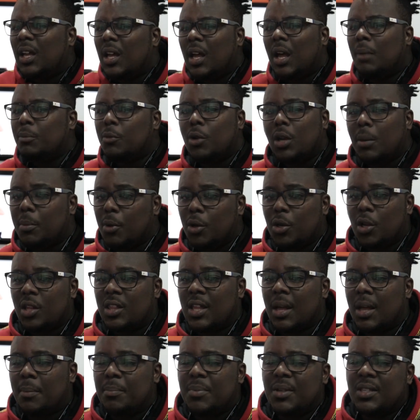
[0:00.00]
I'm not about
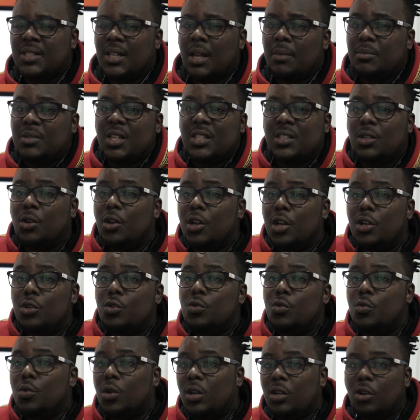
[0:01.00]
that busy. I'm just going to
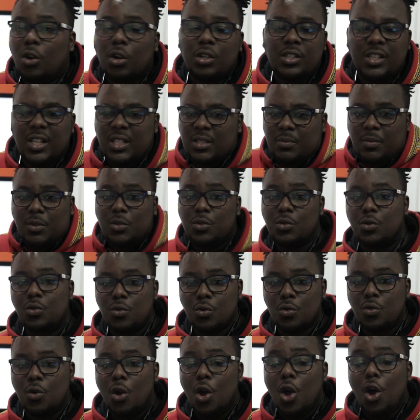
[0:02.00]
do what God tells me to
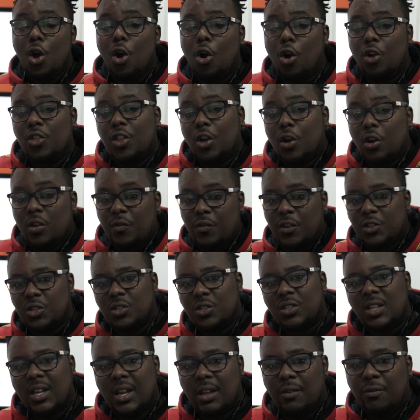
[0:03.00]
do, or the
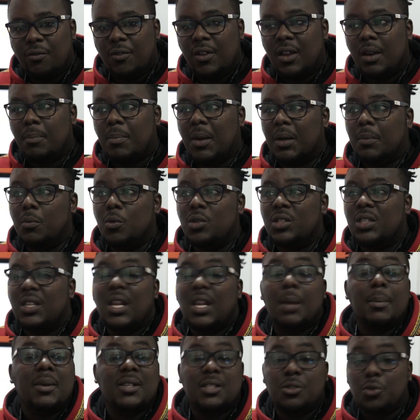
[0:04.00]
conviction that I feel. But mostly
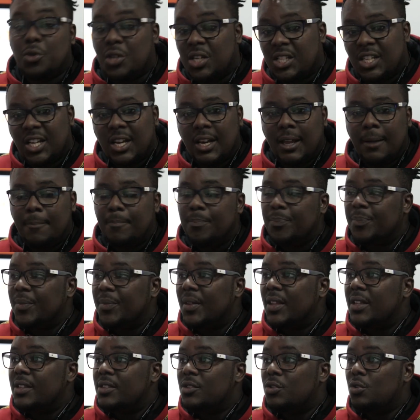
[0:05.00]
I'm a storyteller,
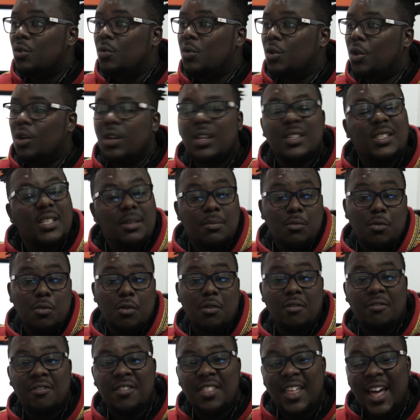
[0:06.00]
so you're going to see
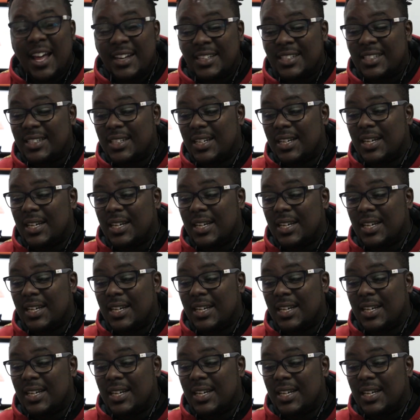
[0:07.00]
more of that.